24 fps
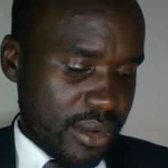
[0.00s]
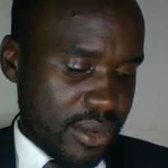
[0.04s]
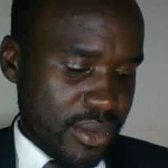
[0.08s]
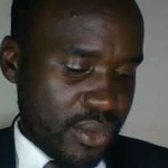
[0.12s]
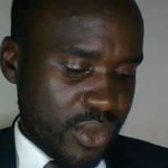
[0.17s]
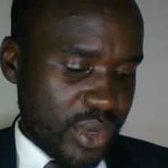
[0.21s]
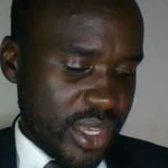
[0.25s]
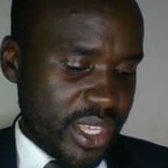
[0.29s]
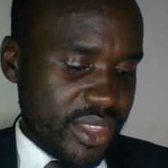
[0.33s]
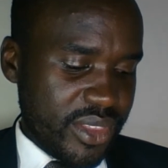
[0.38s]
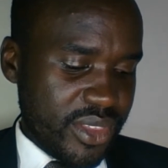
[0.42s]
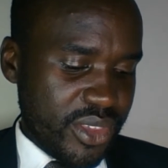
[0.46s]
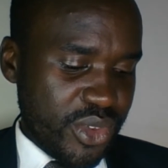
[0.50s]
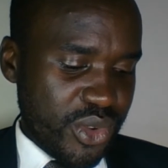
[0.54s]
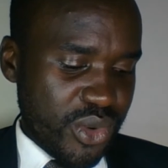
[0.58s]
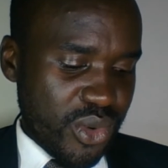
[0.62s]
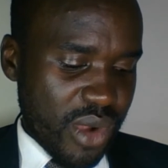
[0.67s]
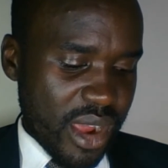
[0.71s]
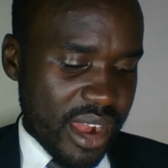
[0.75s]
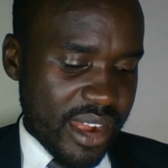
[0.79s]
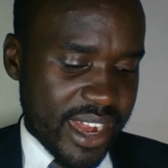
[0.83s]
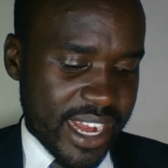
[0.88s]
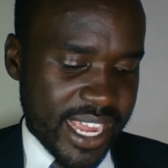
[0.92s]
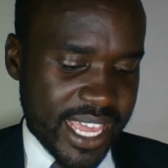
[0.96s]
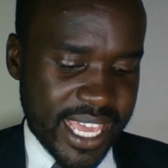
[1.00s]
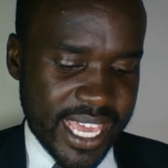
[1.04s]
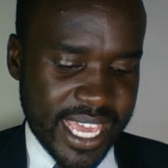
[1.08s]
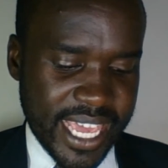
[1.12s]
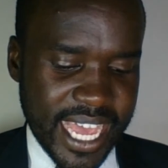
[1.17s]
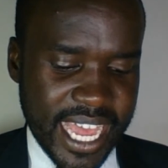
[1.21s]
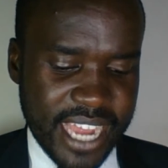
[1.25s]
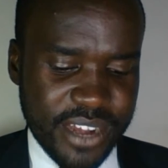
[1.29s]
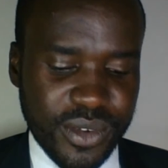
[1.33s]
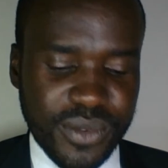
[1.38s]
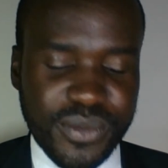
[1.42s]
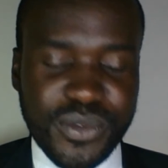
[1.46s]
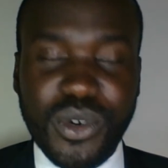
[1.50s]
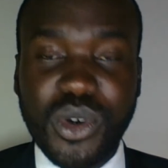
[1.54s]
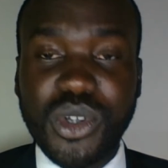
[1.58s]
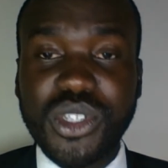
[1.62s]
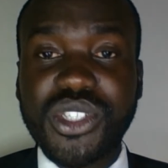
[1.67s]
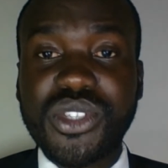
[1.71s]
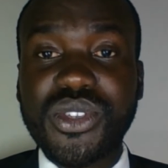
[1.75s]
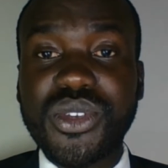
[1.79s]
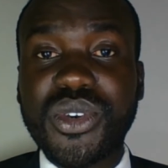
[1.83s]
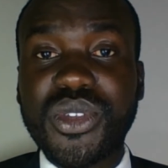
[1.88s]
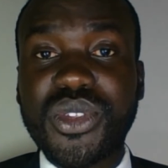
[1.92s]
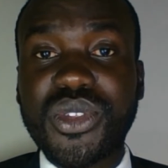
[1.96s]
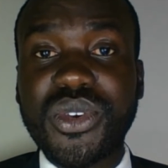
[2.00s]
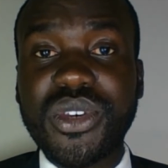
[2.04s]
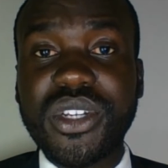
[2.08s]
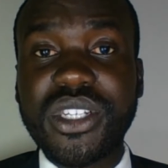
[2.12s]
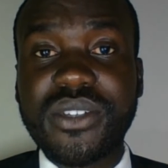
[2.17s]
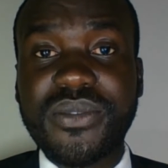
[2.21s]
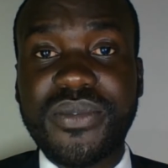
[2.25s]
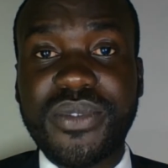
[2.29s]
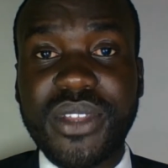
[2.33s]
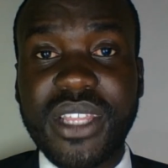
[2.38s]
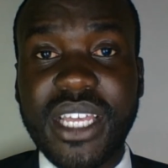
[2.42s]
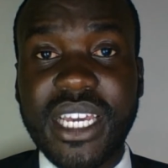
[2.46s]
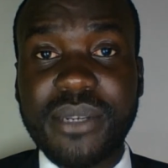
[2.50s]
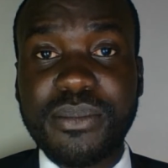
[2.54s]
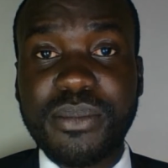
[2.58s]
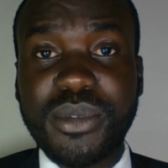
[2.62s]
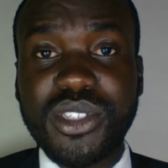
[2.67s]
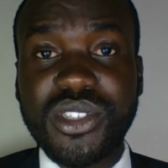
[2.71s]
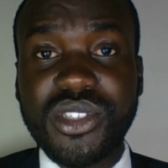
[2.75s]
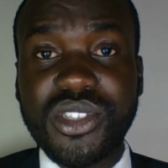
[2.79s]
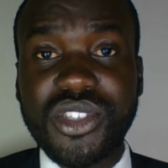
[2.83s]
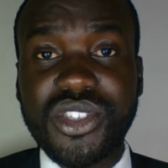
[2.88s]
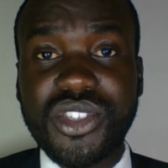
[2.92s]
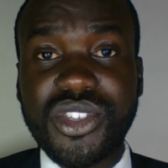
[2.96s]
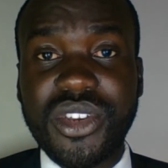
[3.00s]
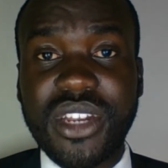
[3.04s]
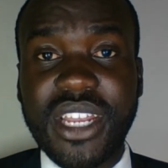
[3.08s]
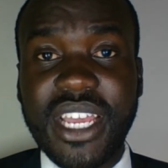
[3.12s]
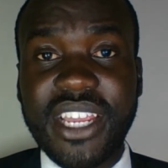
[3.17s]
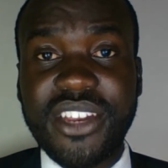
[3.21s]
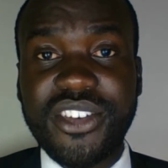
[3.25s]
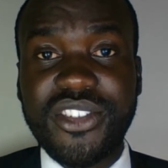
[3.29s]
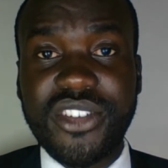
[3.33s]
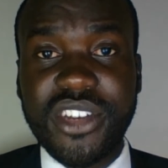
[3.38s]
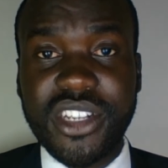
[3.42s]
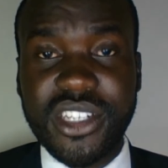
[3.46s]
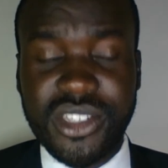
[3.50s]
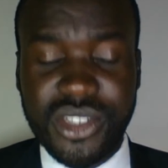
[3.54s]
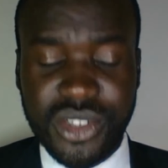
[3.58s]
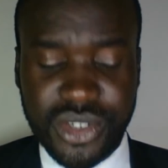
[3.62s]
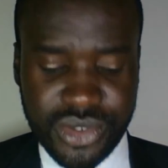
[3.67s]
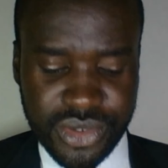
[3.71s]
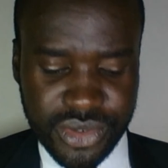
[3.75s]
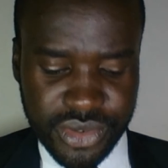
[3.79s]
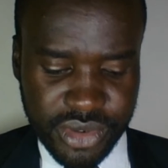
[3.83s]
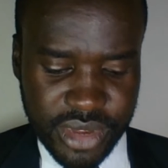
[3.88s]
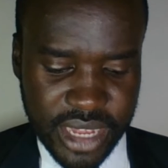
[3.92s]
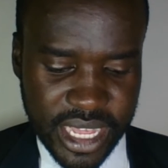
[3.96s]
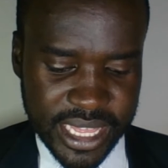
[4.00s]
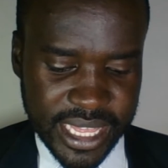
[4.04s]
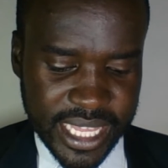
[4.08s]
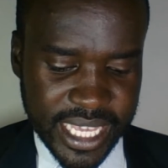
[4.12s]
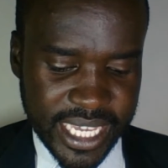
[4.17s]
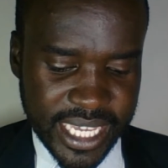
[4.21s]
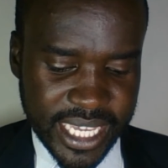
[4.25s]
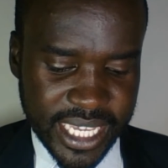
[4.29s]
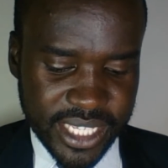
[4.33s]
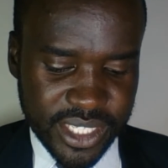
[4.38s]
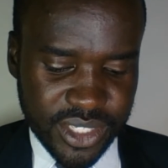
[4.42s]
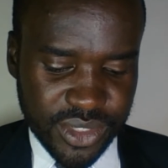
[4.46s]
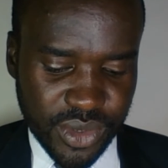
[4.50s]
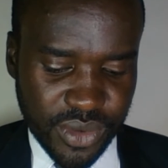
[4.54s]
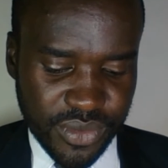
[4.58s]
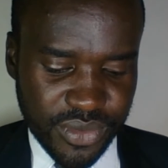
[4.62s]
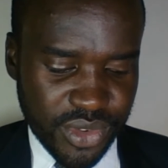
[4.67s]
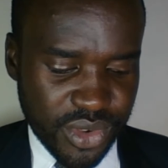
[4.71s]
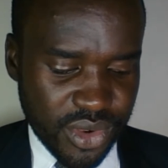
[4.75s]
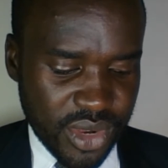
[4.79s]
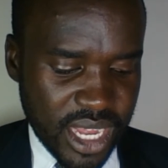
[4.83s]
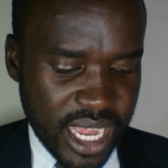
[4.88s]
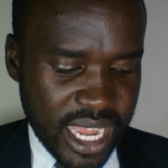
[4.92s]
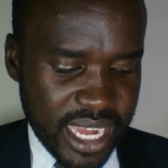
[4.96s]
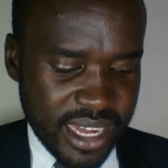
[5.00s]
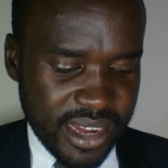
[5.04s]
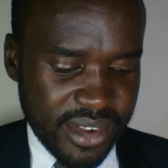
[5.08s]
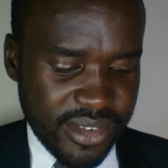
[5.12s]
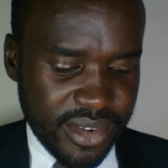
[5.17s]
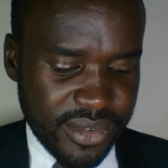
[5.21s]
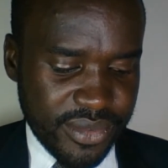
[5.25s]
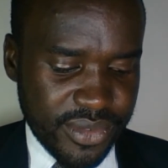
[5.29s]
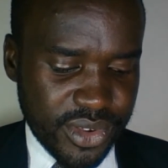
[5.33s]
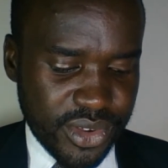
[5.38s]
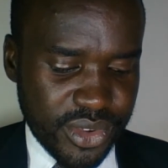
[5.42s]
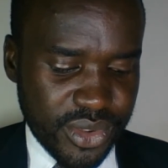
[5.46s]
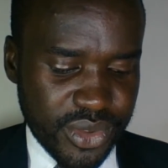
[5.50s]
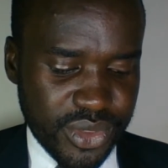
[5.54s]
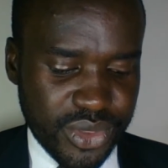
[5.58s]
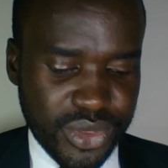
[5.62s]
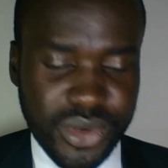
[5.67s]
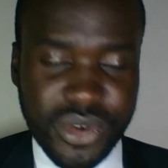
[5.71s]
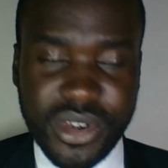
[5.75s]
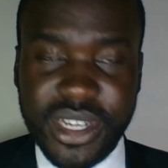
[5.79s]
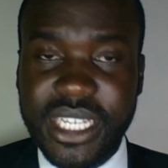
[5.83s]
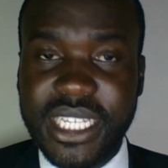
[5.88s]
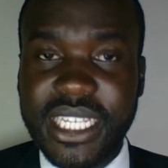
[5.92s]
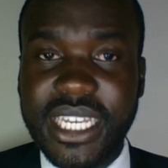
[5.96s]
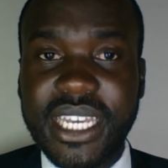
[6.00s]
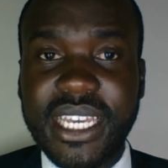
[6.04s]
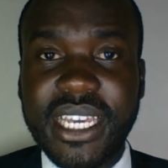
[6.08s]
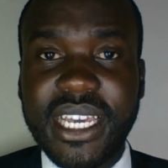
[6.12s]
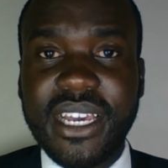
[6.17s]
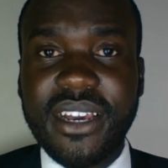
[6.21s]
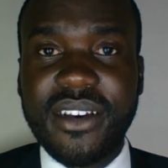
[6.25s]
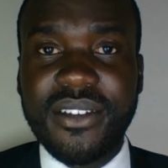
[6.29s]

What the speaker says: with URA. And of course, the authority for that position, I interest you to look at the case of Uganda Revenue Authority